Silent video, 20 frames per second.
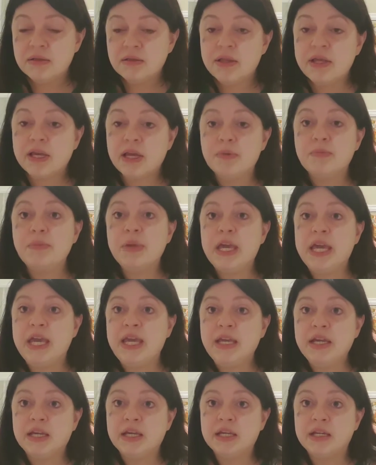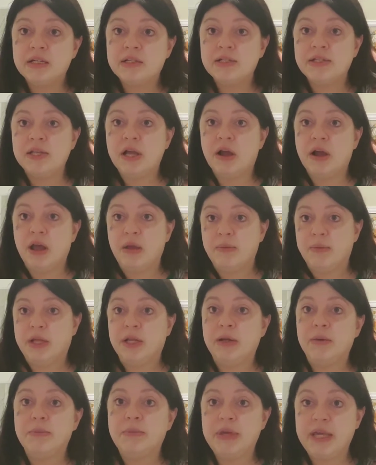like a pink, sorry, I
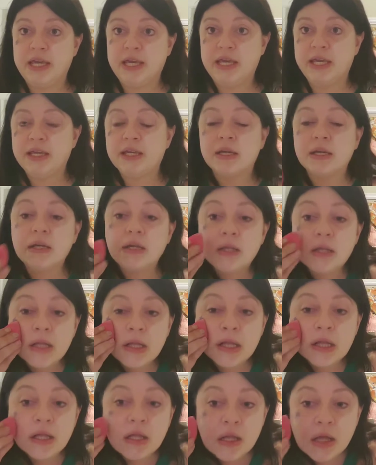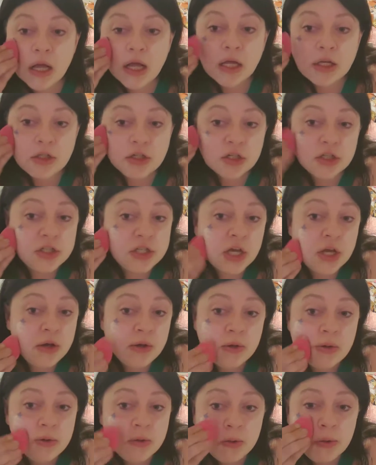mean a pink
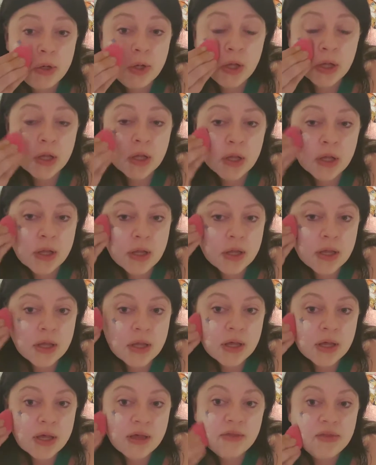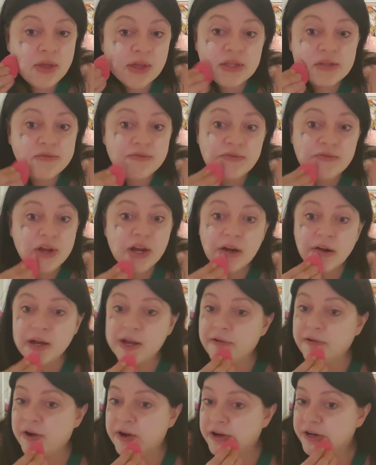undertone. And that's
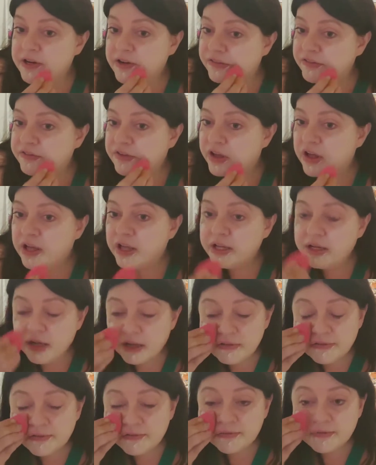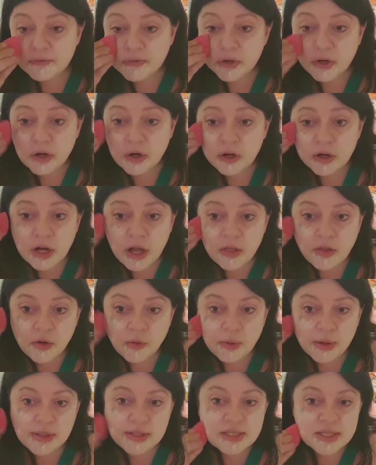very hard to find. I've heard other
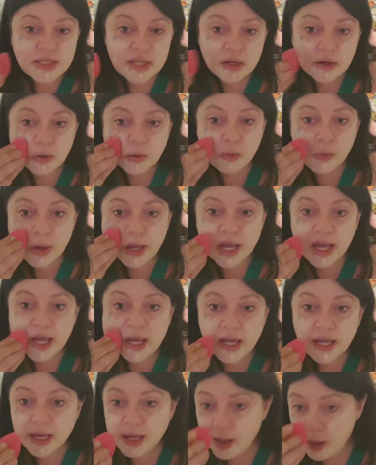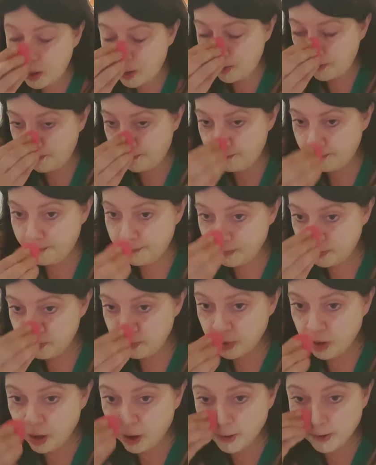ones that are way
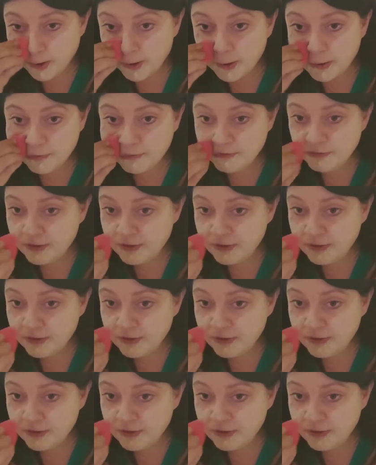harder to